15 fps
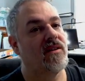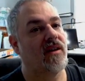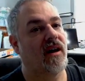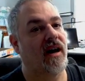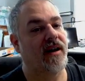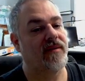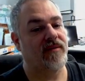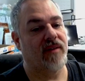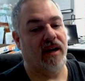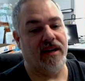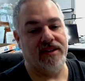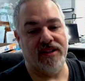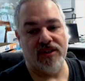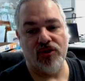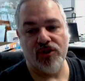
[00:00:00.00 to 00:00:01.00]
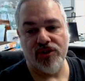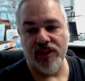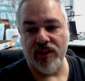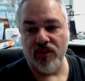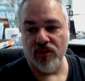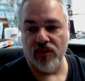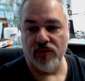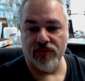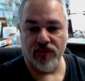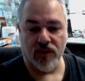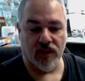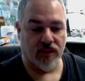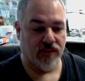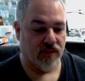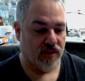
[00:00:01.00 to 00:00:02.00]
I did share over
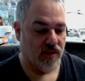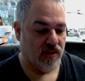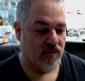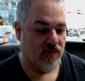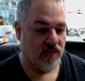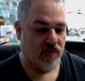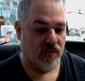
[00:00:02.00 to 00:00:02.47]
on the